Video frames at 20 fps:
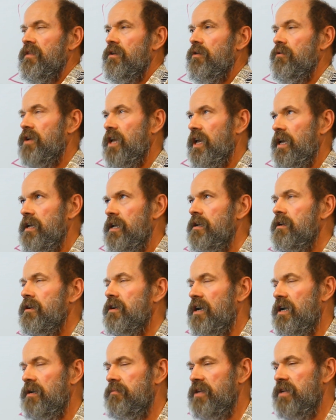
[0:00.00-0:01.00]
Okay,
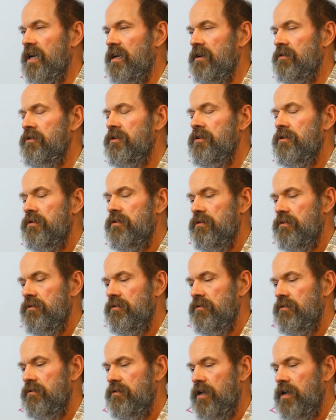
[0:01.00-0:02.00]
calm down.
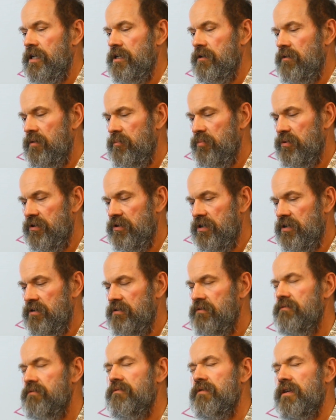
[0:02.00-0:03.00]
I know I'm
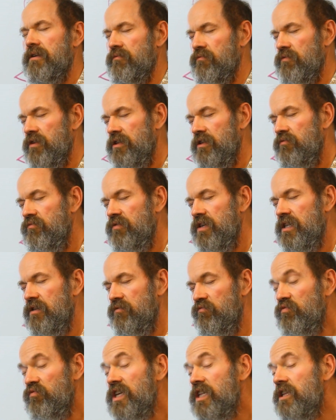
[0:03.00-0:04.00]
brilliant and really, really,
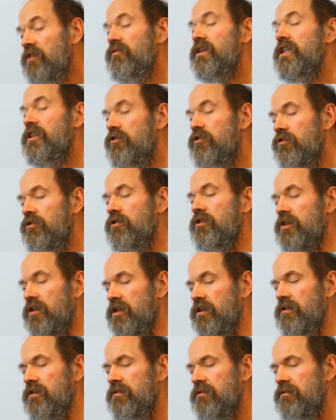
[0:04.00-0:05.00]
really, really good
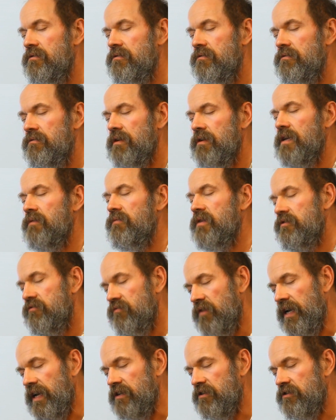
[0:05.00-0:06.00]
looking and well
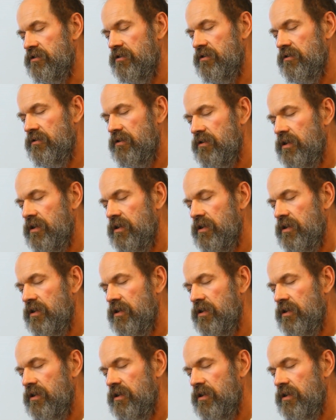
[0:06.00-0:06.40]
dressed.